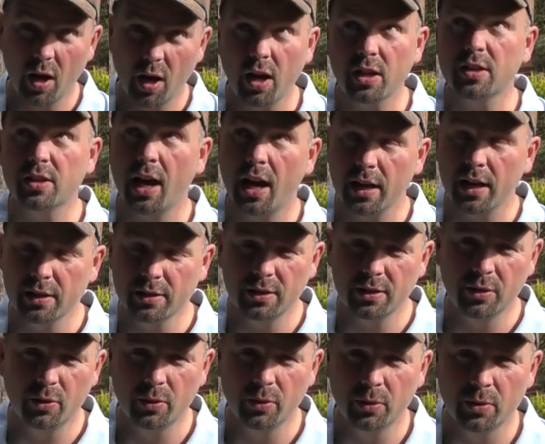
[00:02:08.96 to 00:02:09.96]
as high as
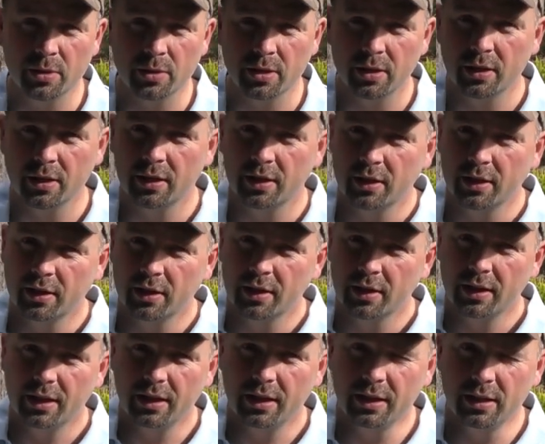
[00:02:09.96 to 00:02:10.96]
he goes.
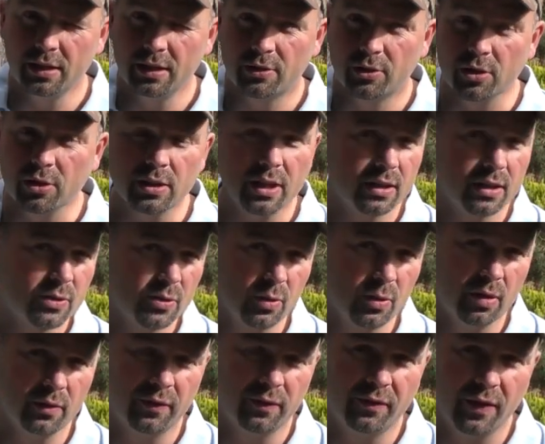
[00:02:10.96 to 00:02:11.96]
He's just that
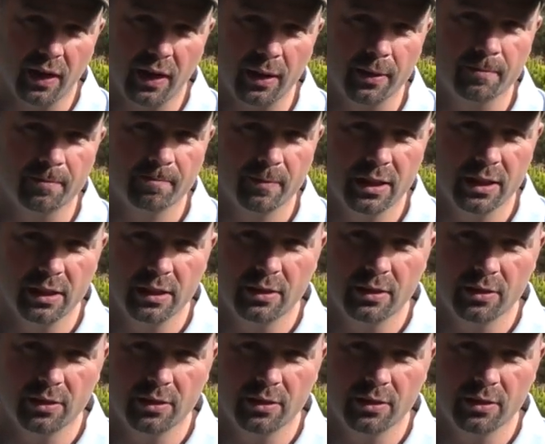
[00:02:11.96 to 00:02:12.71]
sort of fella. He